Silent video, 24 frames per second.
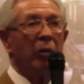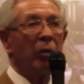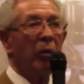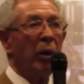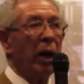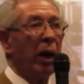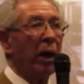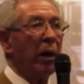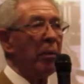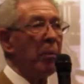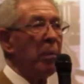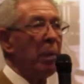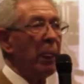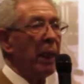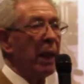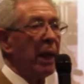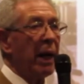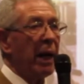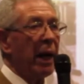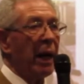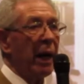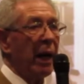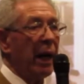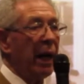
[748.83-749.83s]
Well,
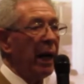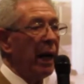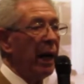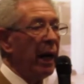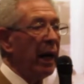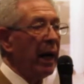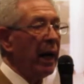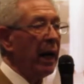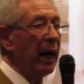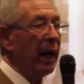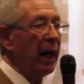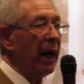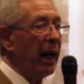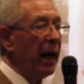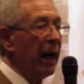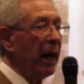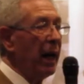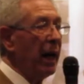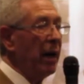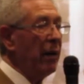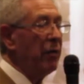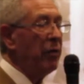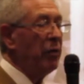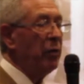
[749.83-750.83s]

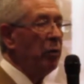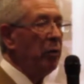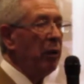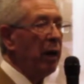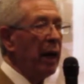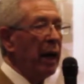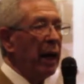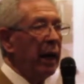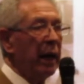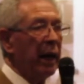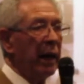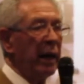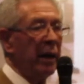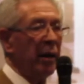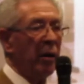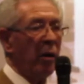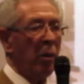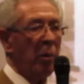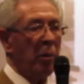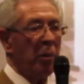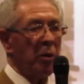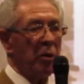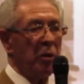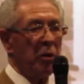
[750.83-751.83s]
if you get an
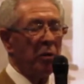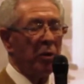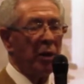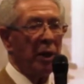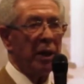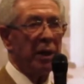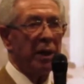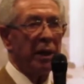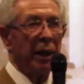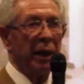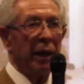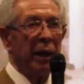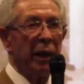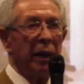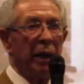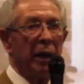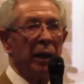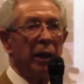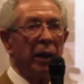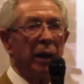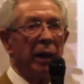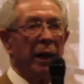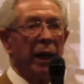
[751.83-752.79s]
opportunity